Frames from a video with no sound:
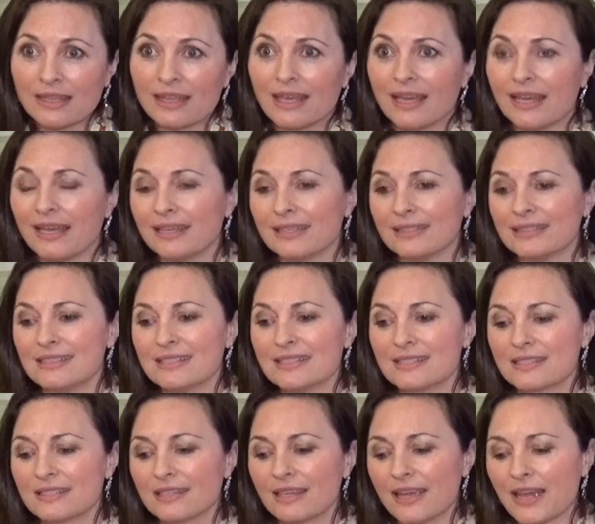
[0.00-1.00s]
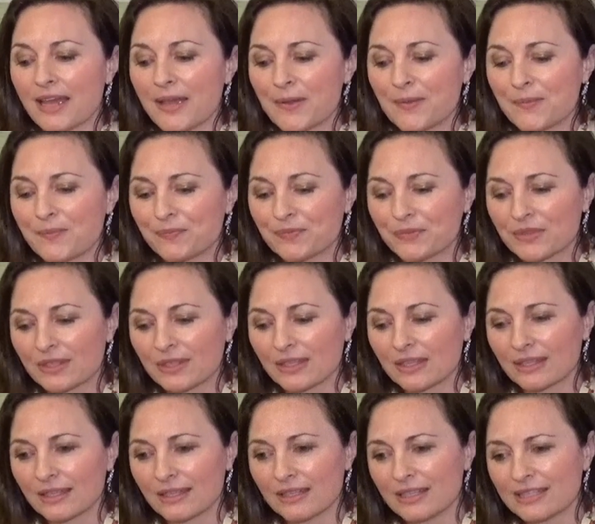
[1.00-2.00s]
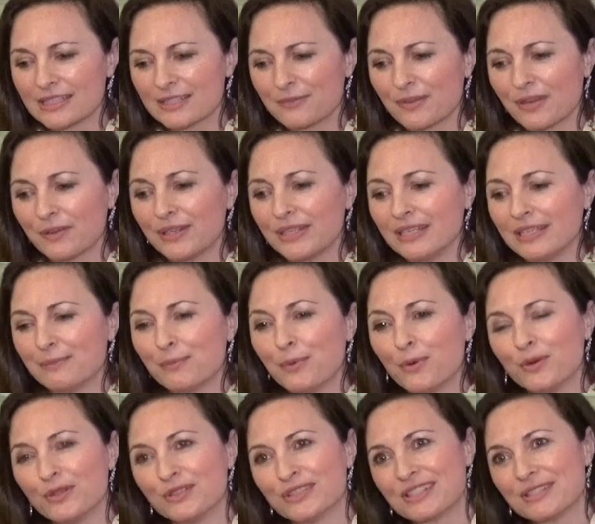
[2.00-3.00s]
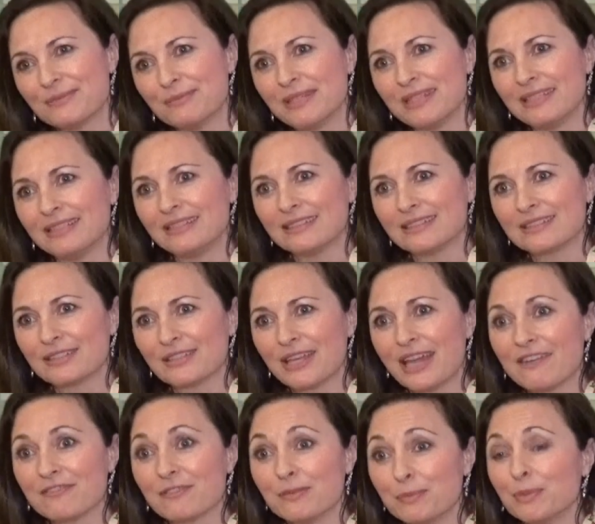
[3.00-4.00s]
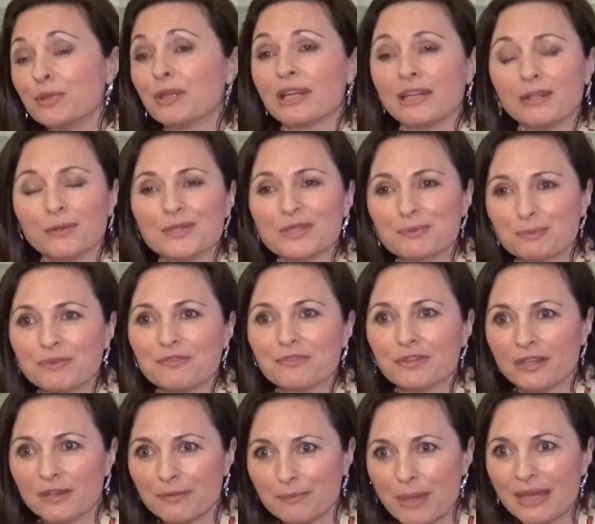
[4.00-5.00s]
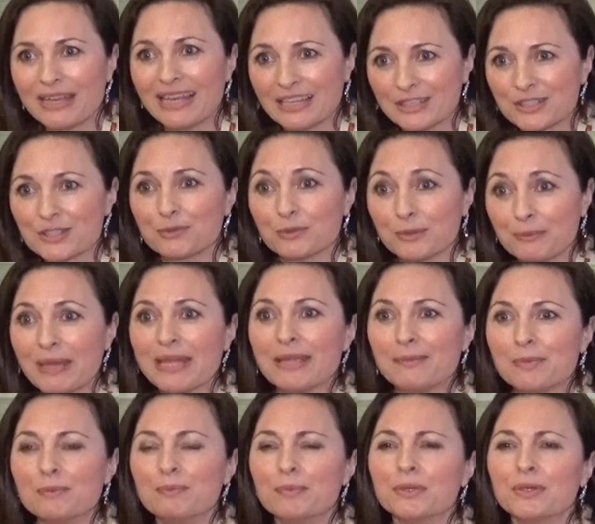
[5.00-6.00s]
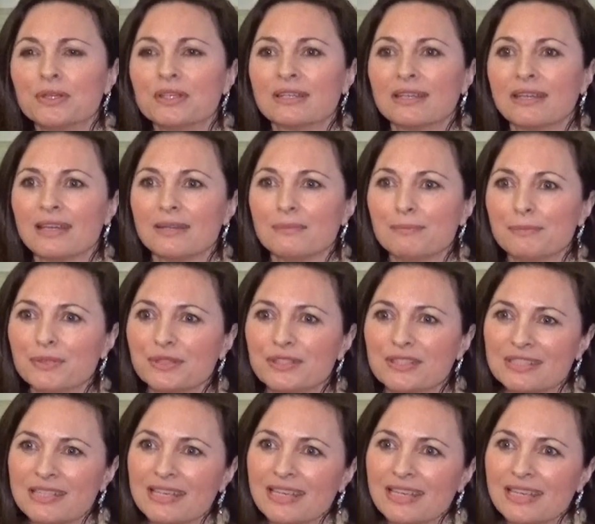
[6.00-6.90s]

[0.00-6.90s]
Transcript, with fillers: And um, it's very important to me to have a book. I always prefer an actual paper book, and books